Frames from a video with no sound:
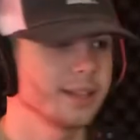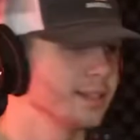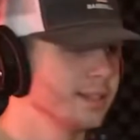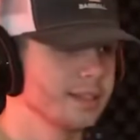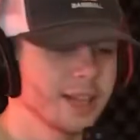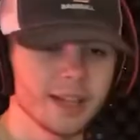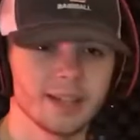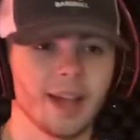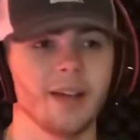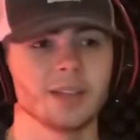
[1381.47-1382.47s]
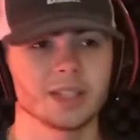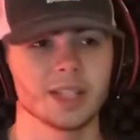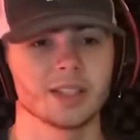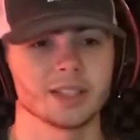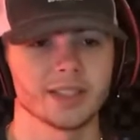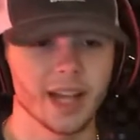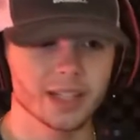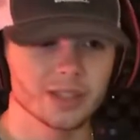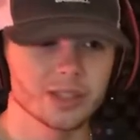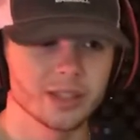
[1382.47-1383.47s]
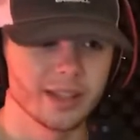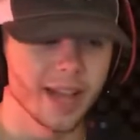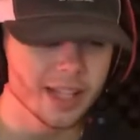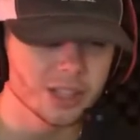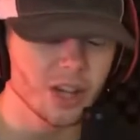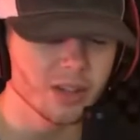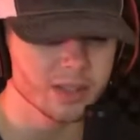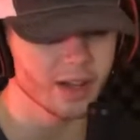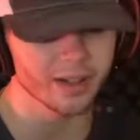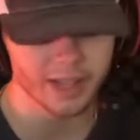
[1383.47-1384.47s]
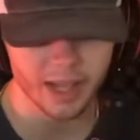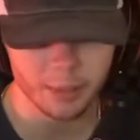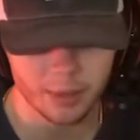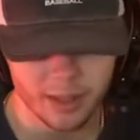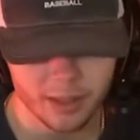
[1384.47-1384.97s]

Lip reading: getting his neck choked. He already can't breathe.